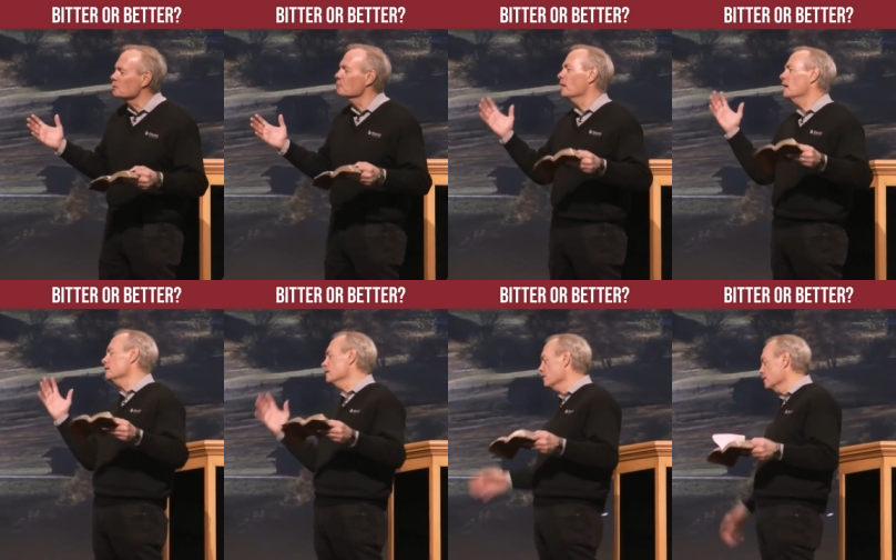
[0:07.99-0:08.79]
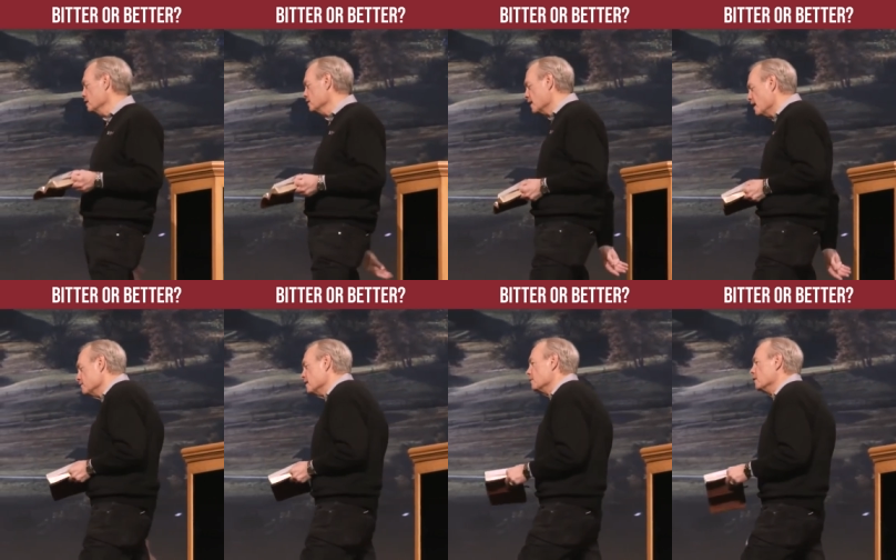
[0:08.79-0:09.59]
supplied their need and
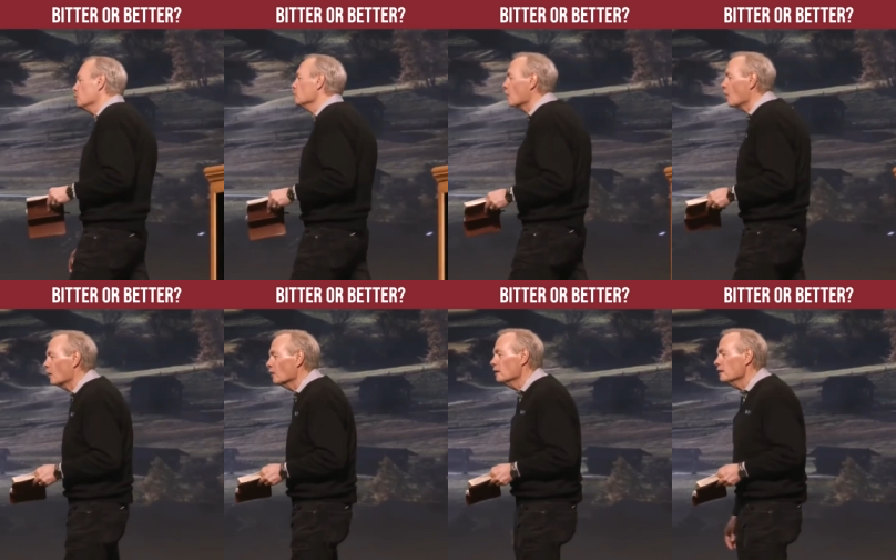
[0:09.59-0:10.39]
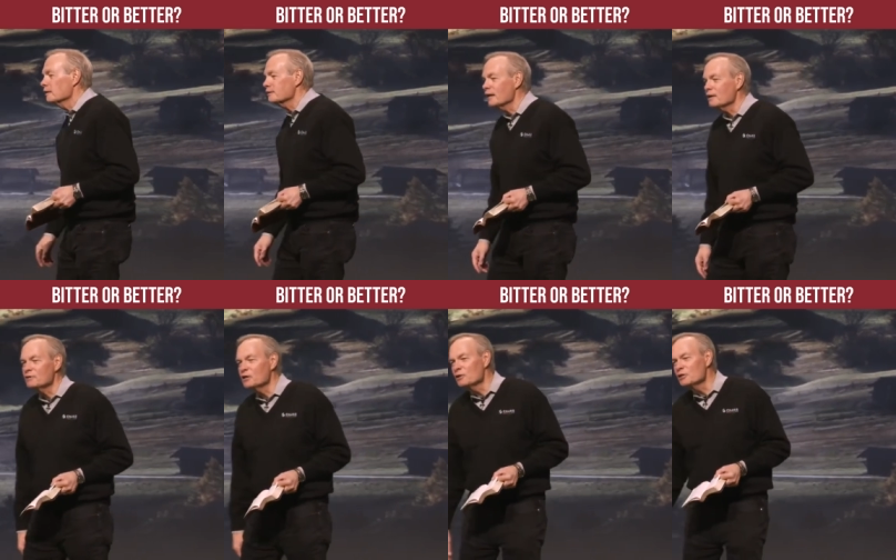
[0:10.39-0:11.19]
gave them a new car, instead of you